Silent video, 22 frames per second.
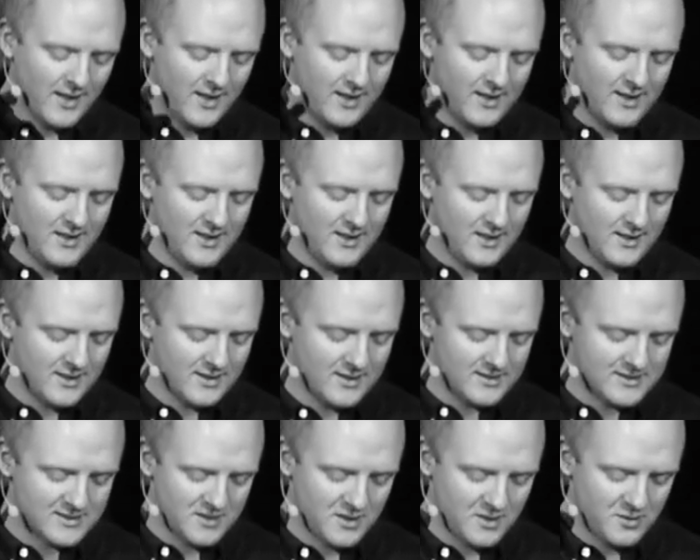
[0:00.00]
he
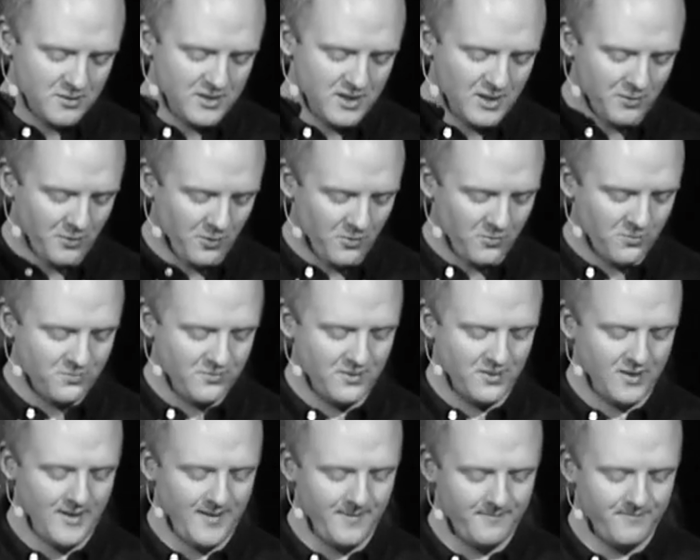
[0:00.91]
is the
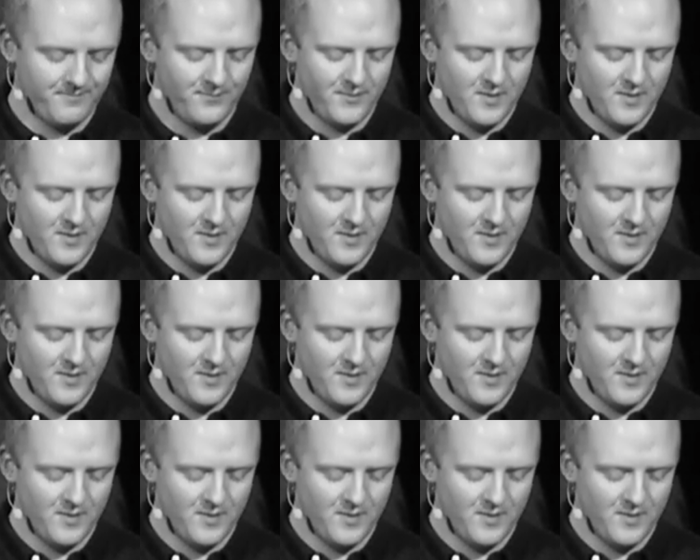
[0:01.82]
only.